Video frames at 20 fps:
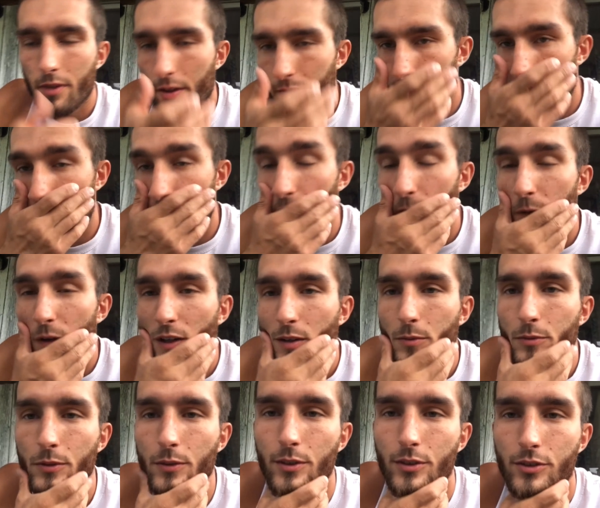If you're new, welcome
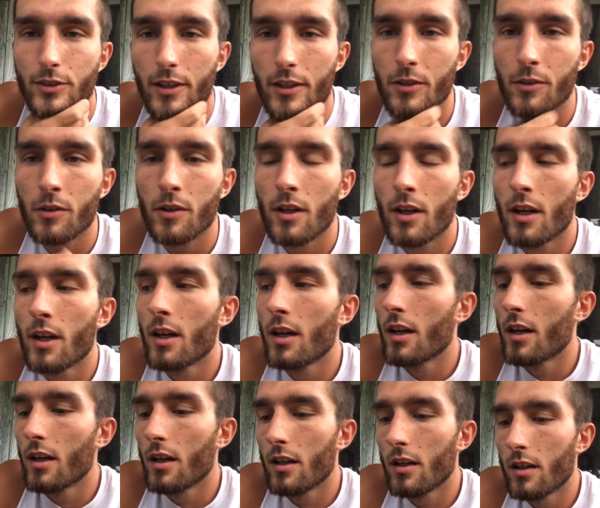to the channel.
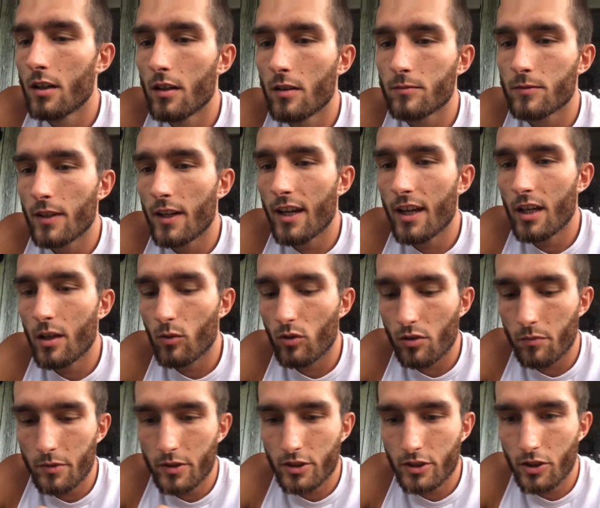Today we're
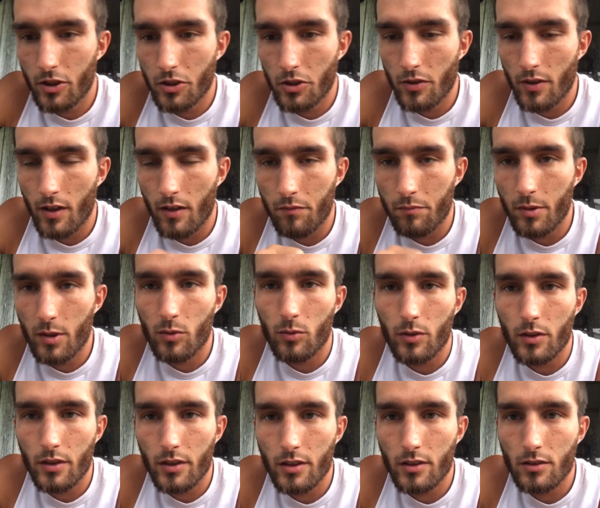going to be showing you, I've built
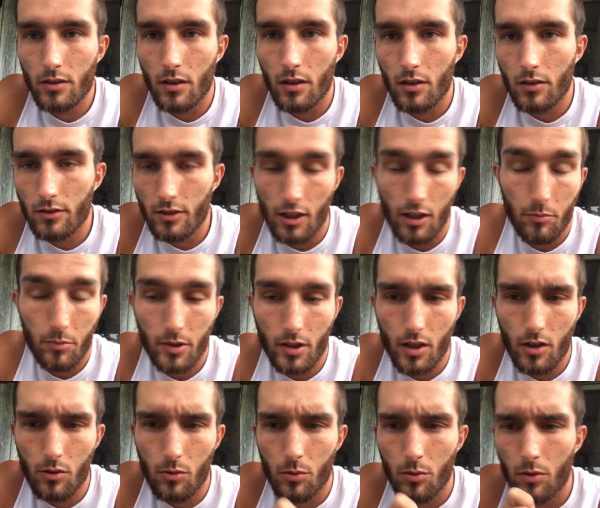one of these a long time
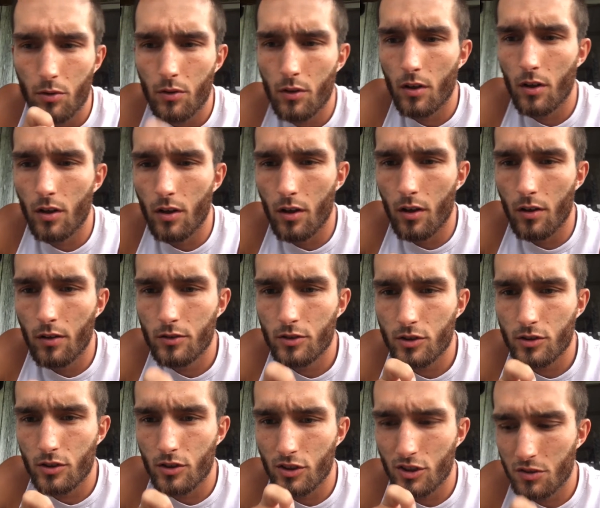ago,
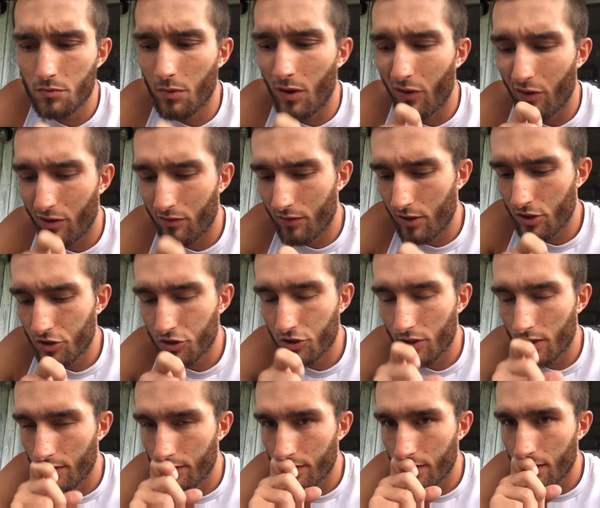just a smaller version
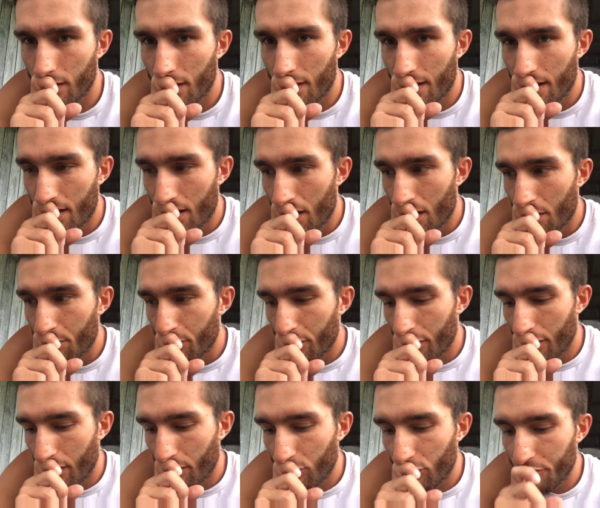of it.
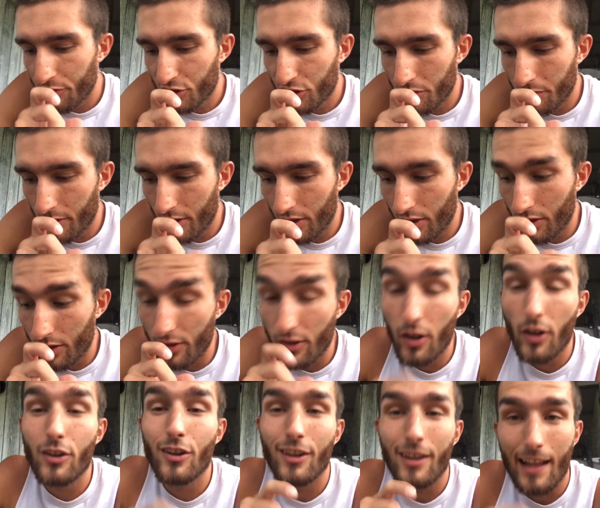But I'm going to show you
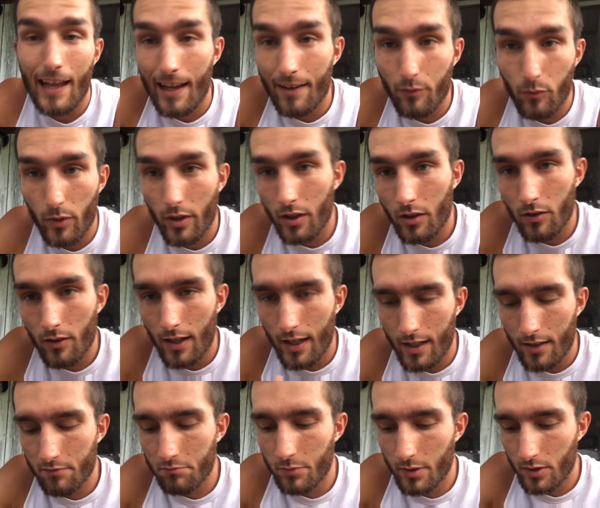another live well I
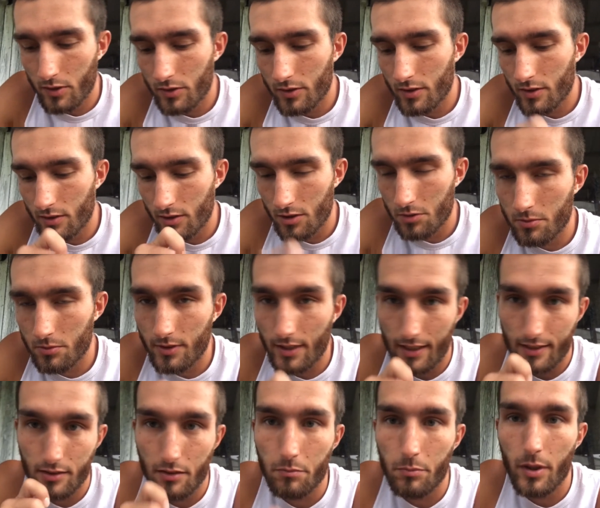have built, and this
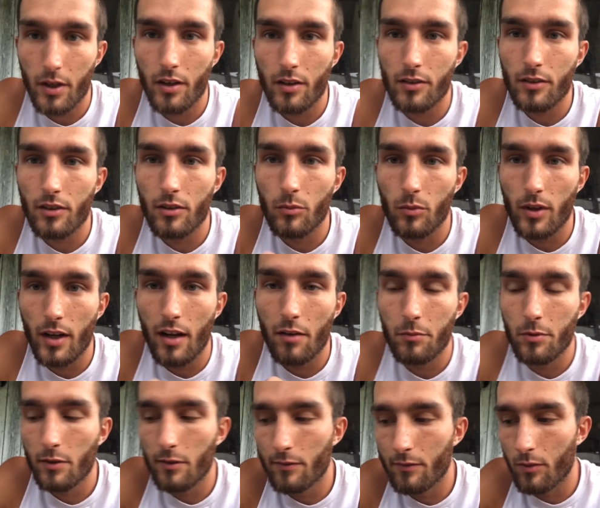actually bigger than the one I
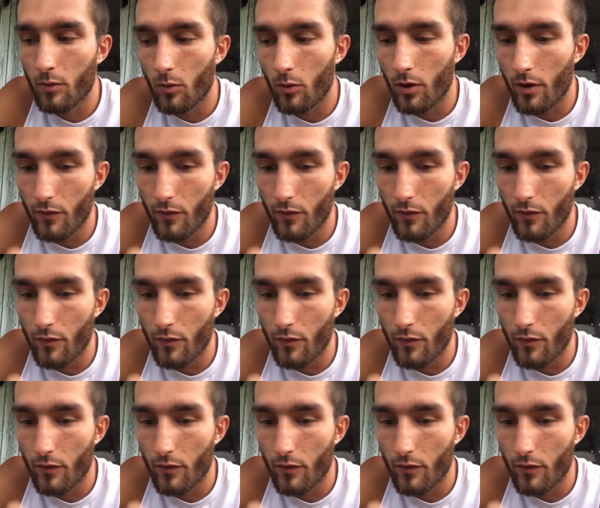built before.